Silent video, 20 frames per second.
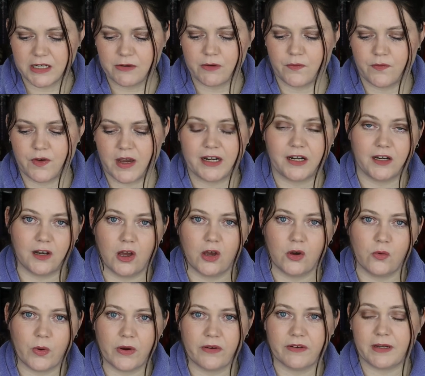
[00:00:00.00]
Liquefied
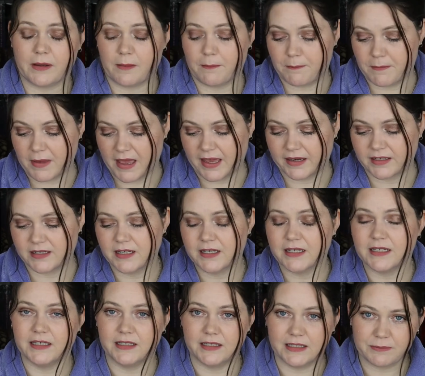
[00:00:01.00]
Long Wearing Matte
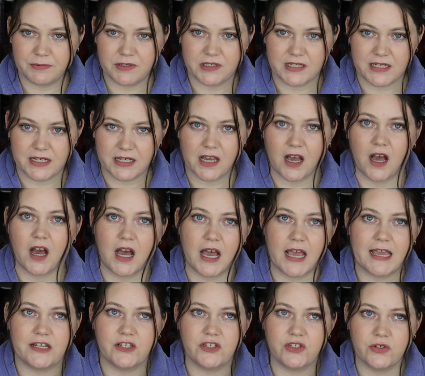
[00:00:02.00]
Lipstick.
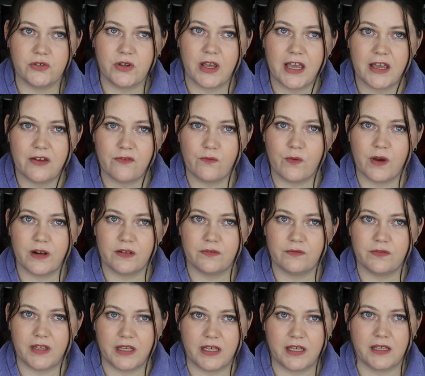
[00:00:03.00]
I do have one
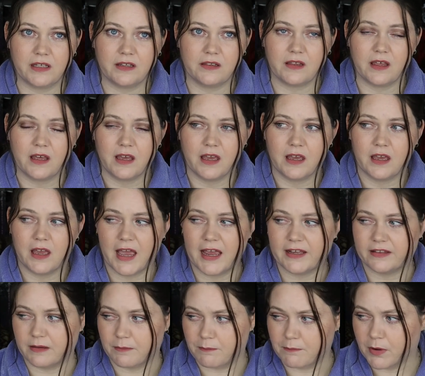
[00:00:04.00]
of these
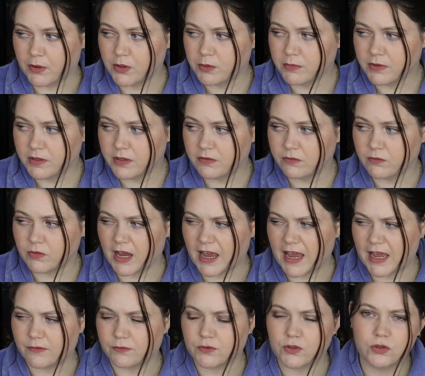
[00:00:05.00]
at the moment. I
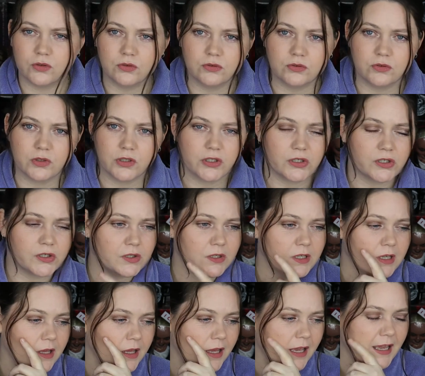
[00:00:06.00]
have Cool
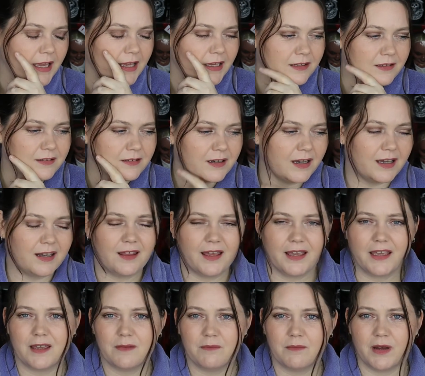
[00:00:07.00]
Girl, and I
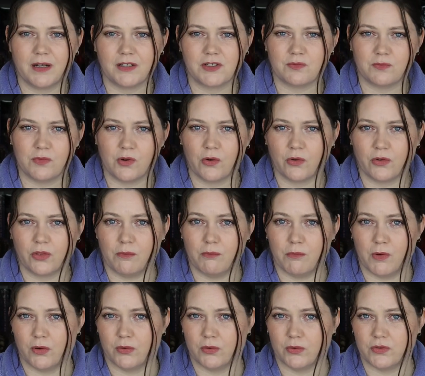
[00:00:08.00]
like it much more on the
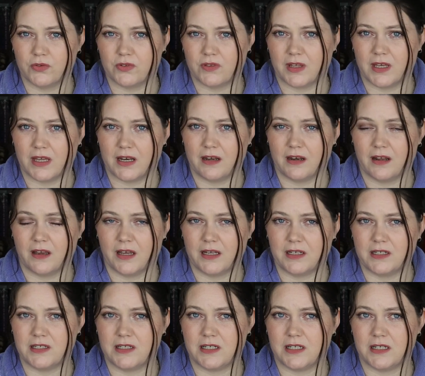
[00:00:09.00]
models than
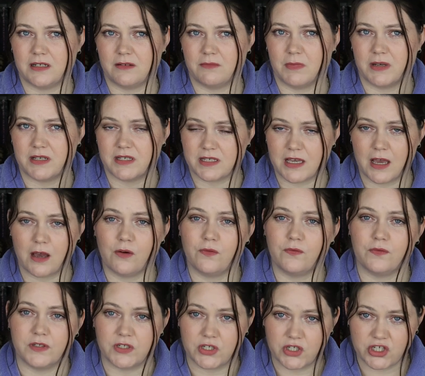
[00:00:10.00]
I did
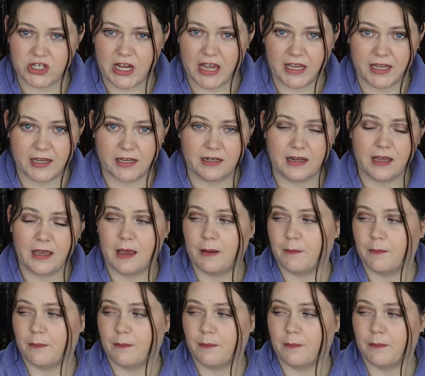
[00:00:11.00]
myself, the shade,